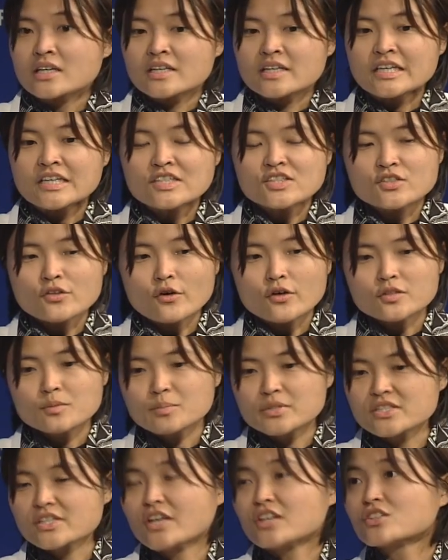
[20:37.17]
He saw the
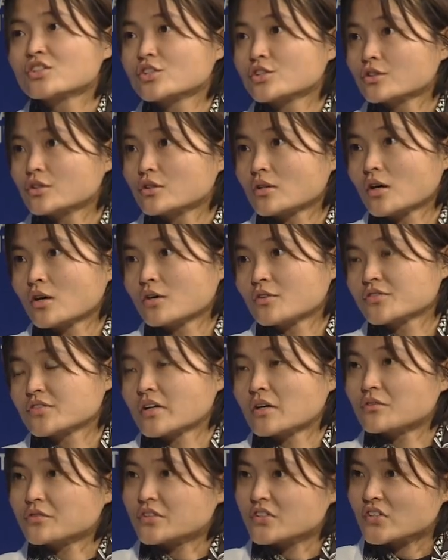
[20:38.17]
potential of
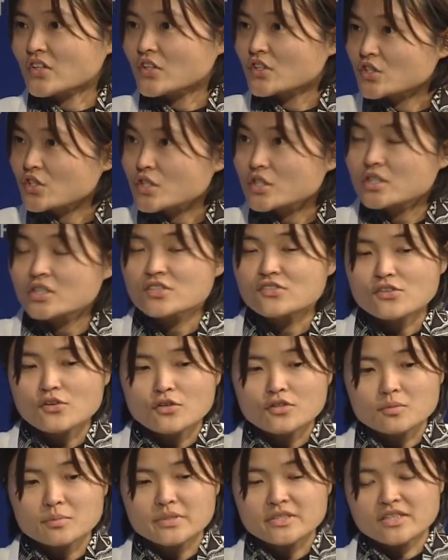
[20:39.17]
Southeast Asia, he
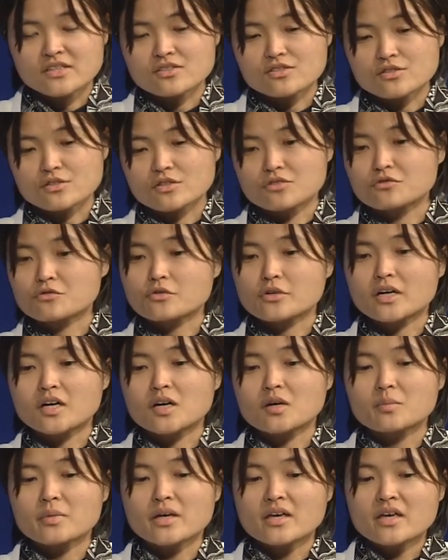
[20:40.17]
saw the potential of
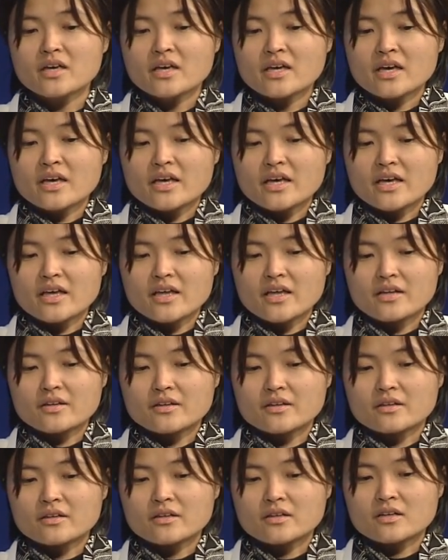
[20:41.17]
Grab,
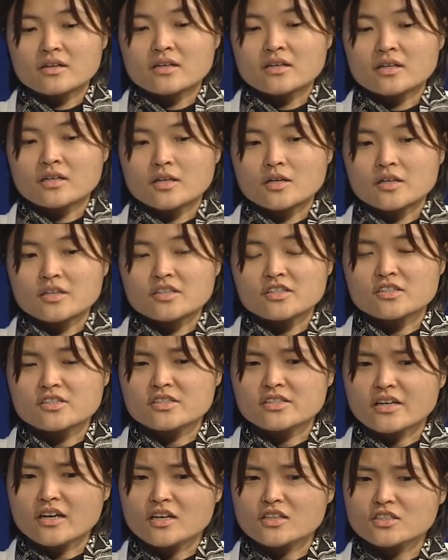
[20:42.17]
and
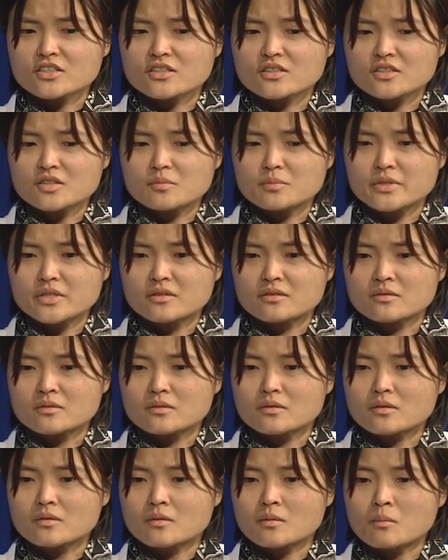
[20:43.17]
it's actually been
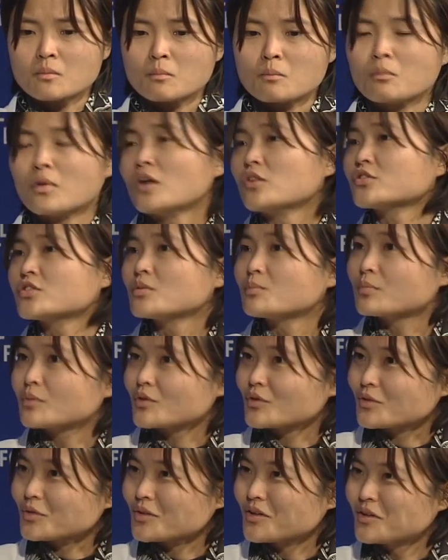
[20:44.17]

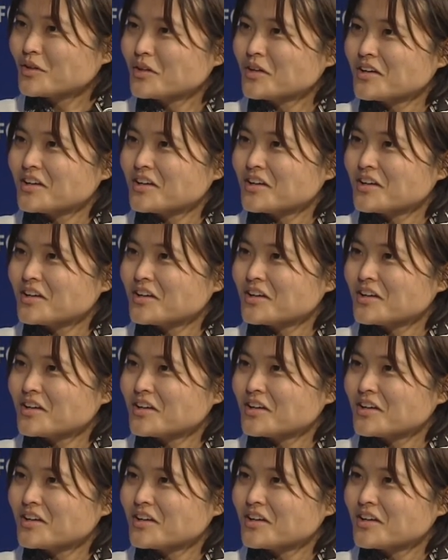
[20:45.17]
multiple